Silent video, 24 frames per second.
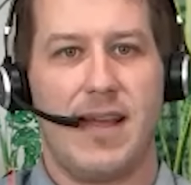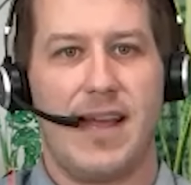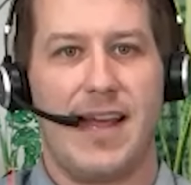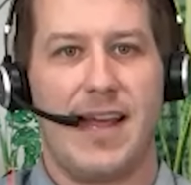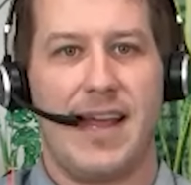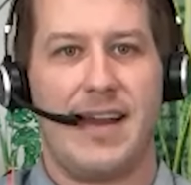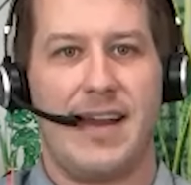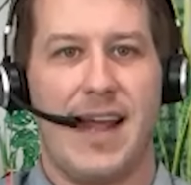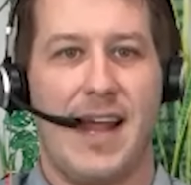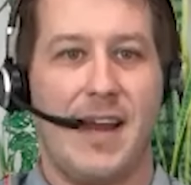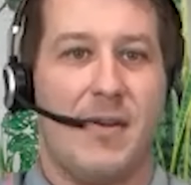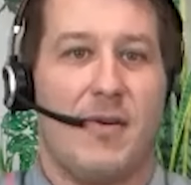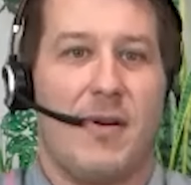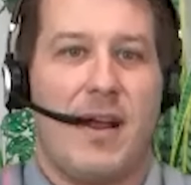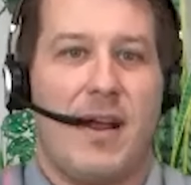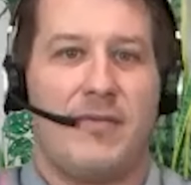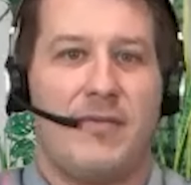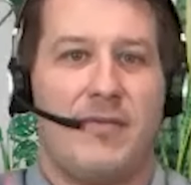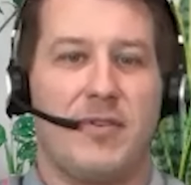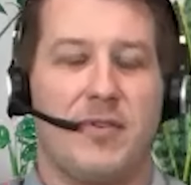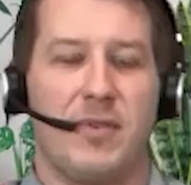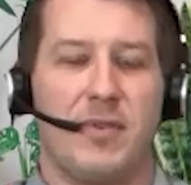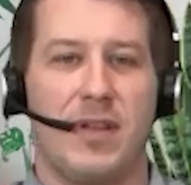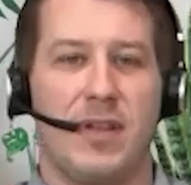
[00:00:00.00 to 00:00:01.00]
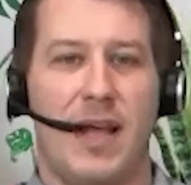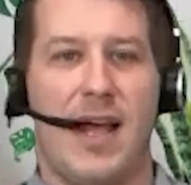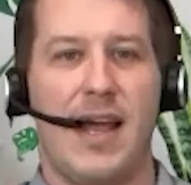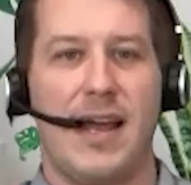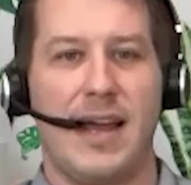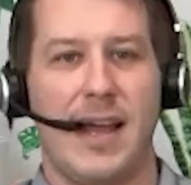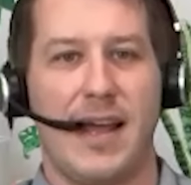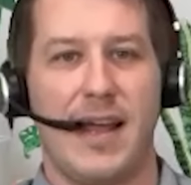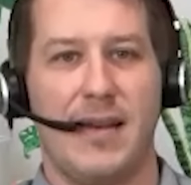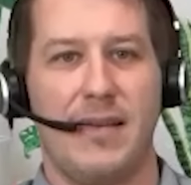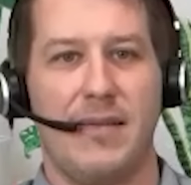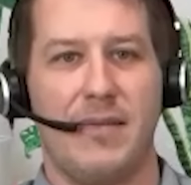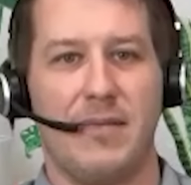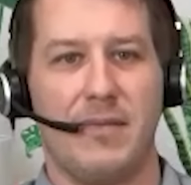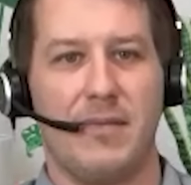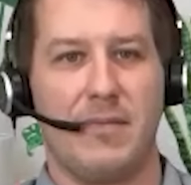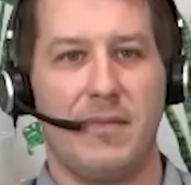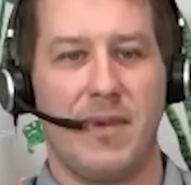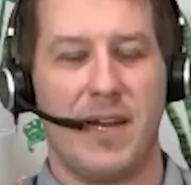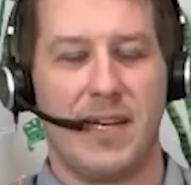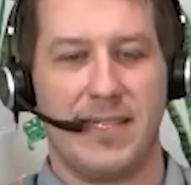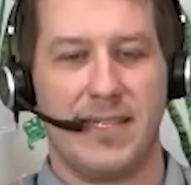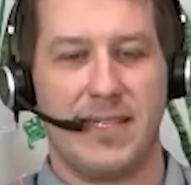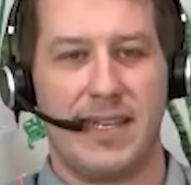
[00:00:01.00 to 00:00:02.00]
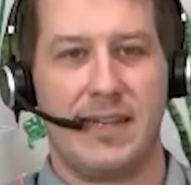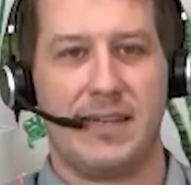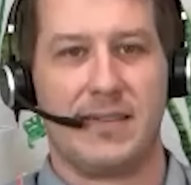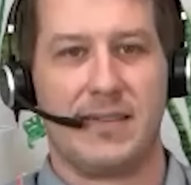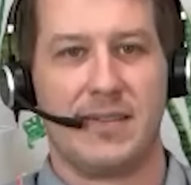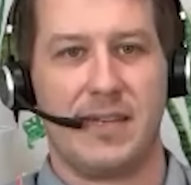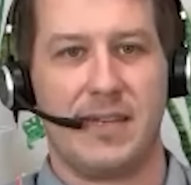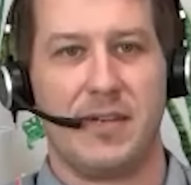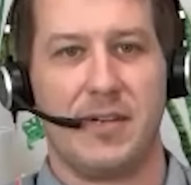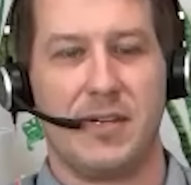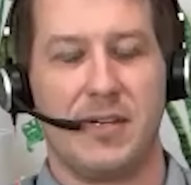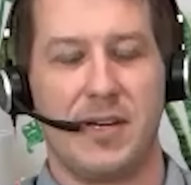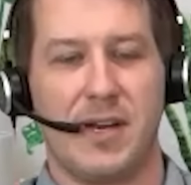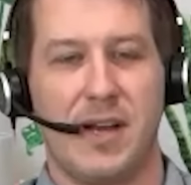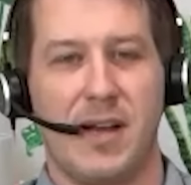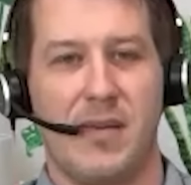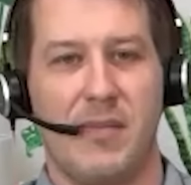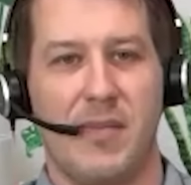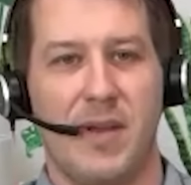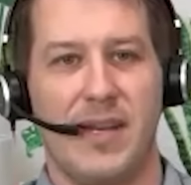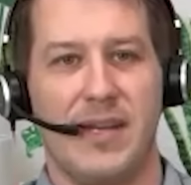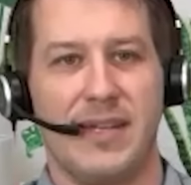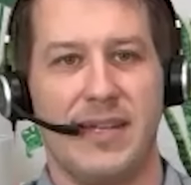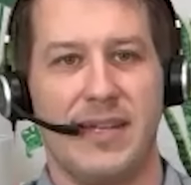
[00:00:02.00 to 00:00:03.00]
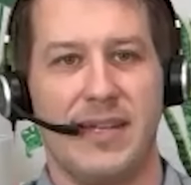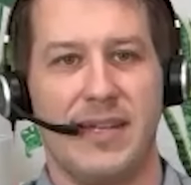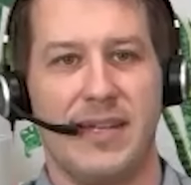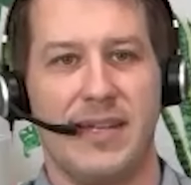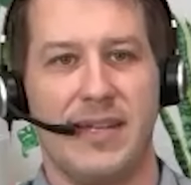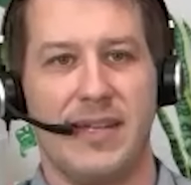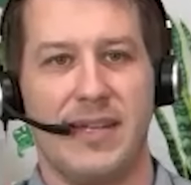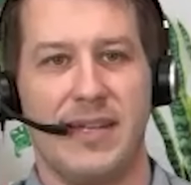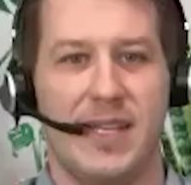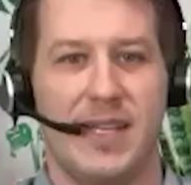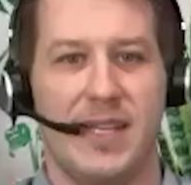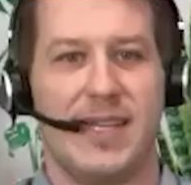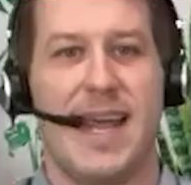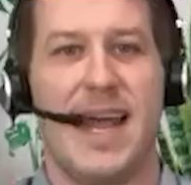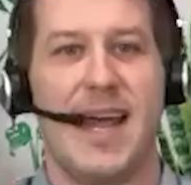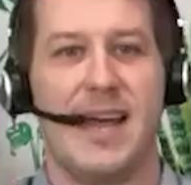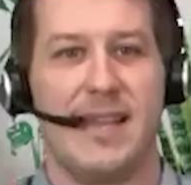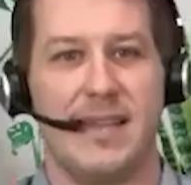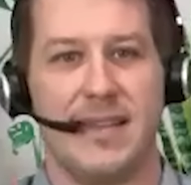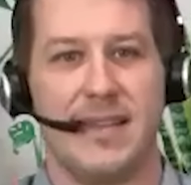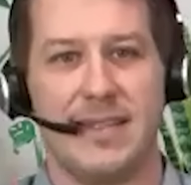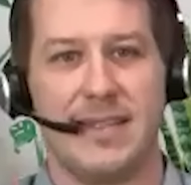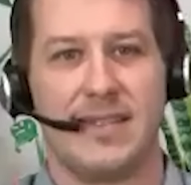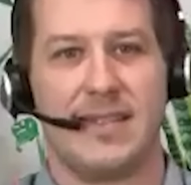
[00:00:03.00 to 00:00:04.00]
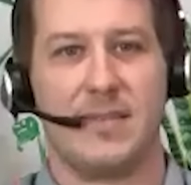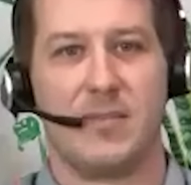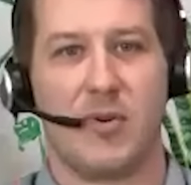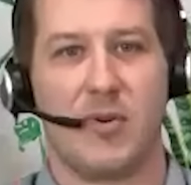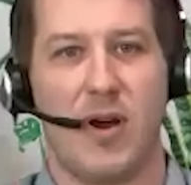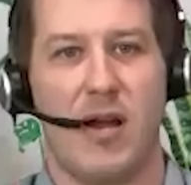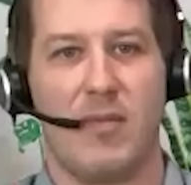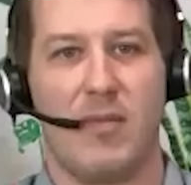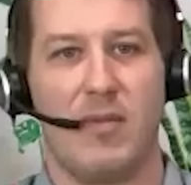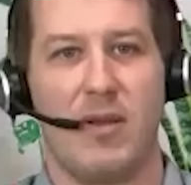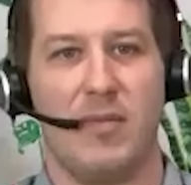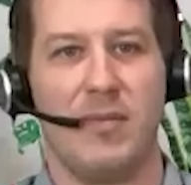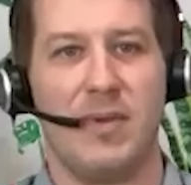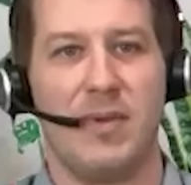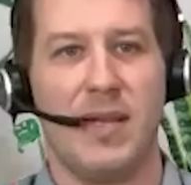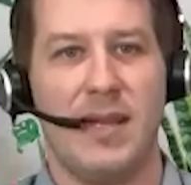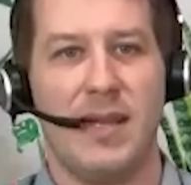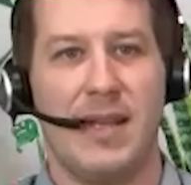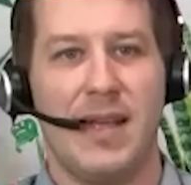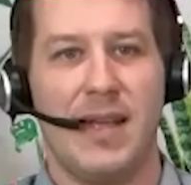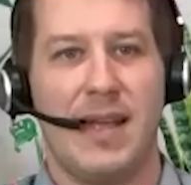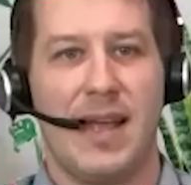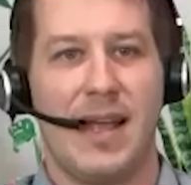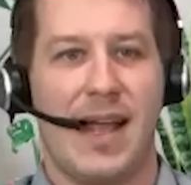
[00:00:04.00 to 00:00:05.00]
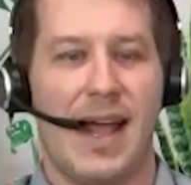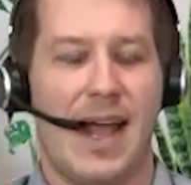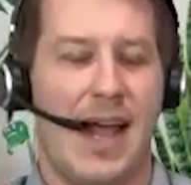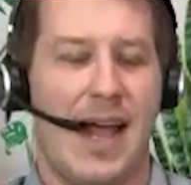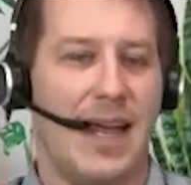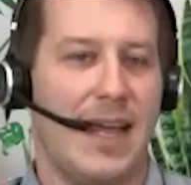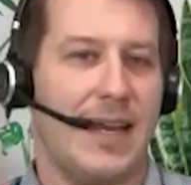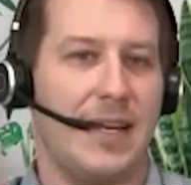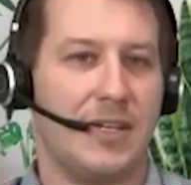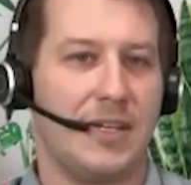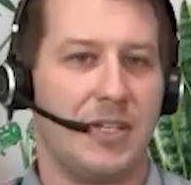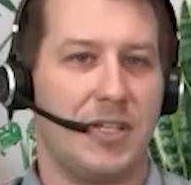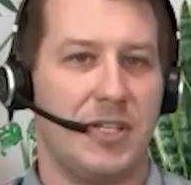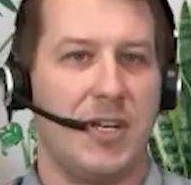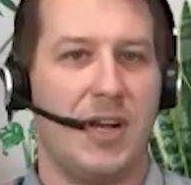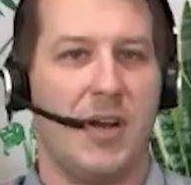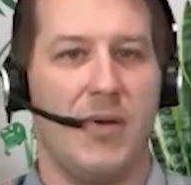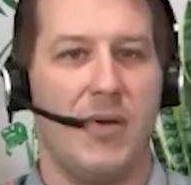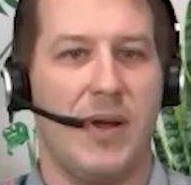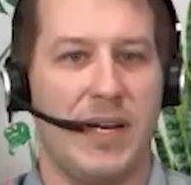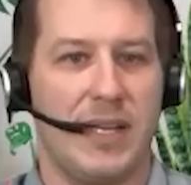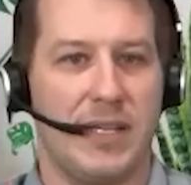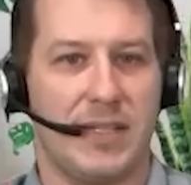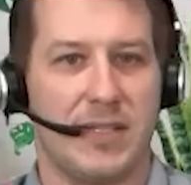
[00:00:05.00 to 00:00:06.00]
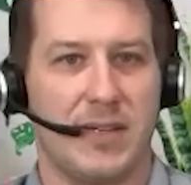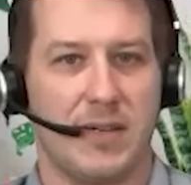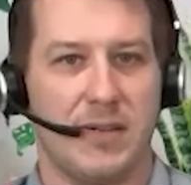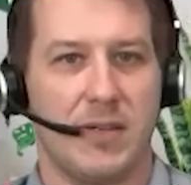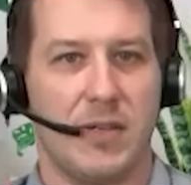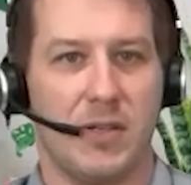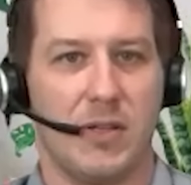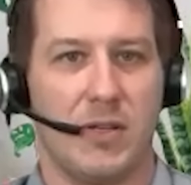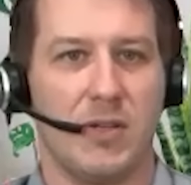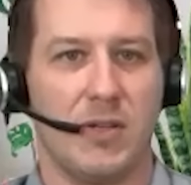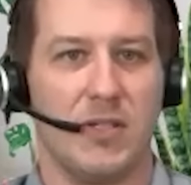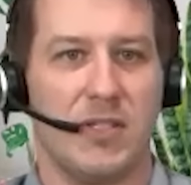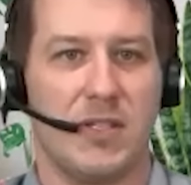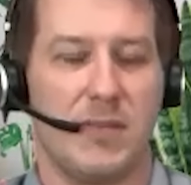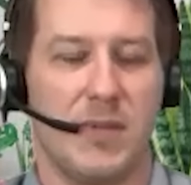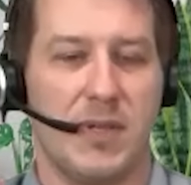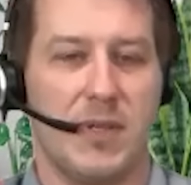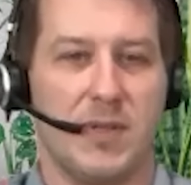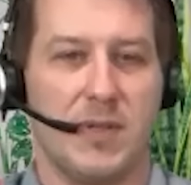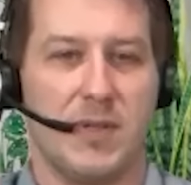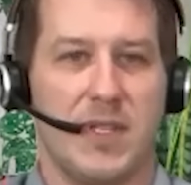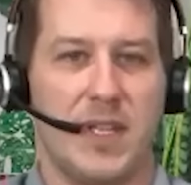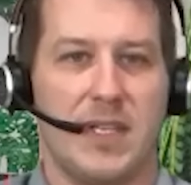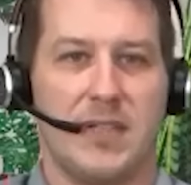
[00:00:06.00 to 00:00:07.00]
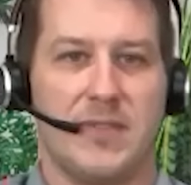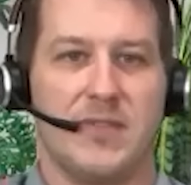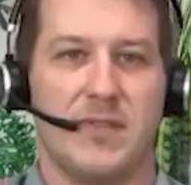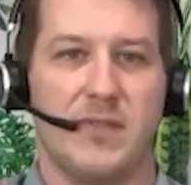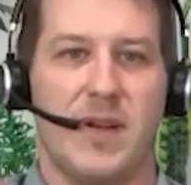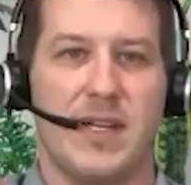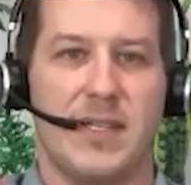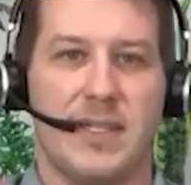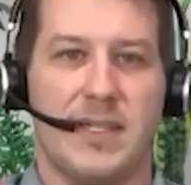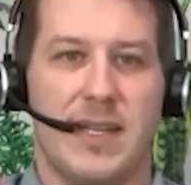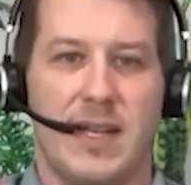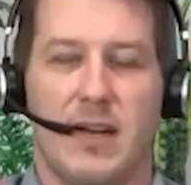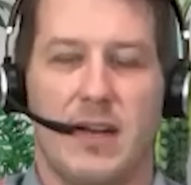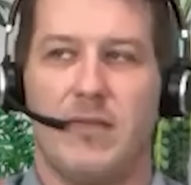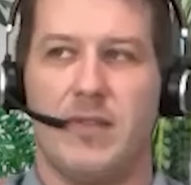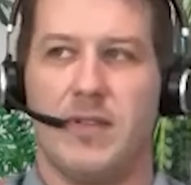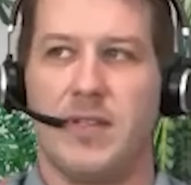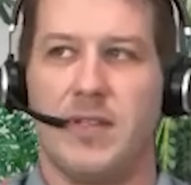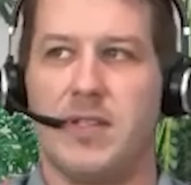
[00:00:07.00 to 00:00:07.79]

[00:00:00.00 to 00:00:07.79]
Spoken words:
And I don't have to rely on my sales leader to come in and tell me that, yeah, this is a problem. I can actually go in and start to learn some of those things for myself.